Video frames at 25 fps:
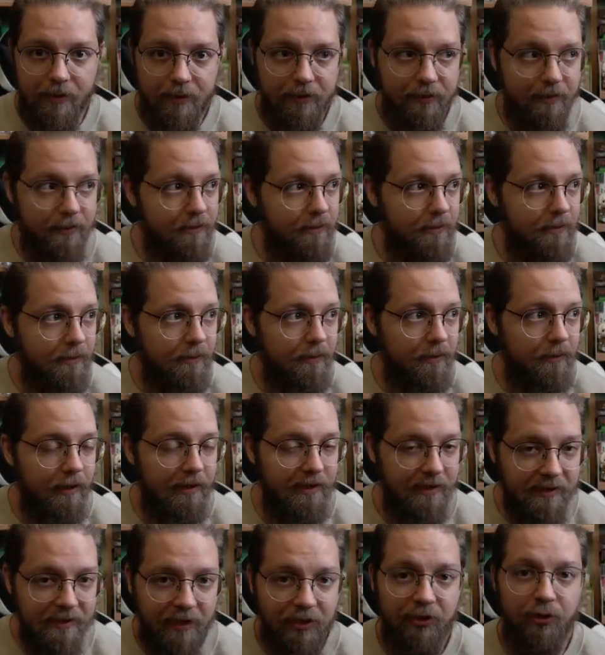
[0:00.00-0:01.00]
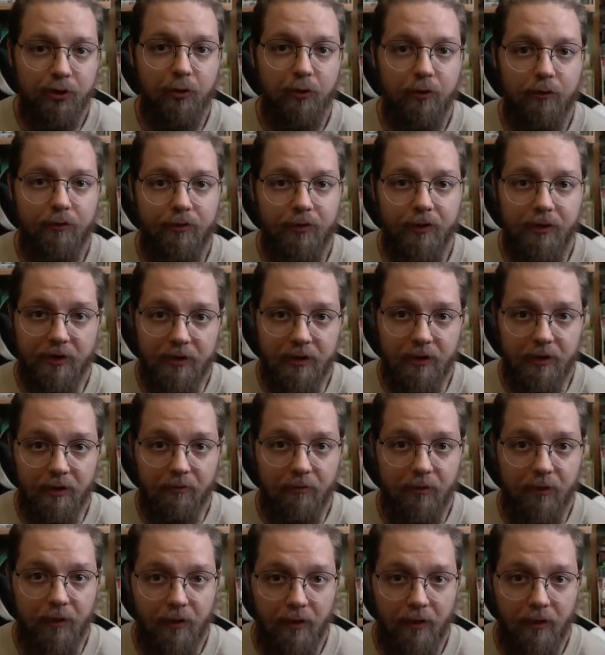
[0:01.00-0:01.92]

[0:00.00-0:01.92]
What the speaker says: is essential for a team.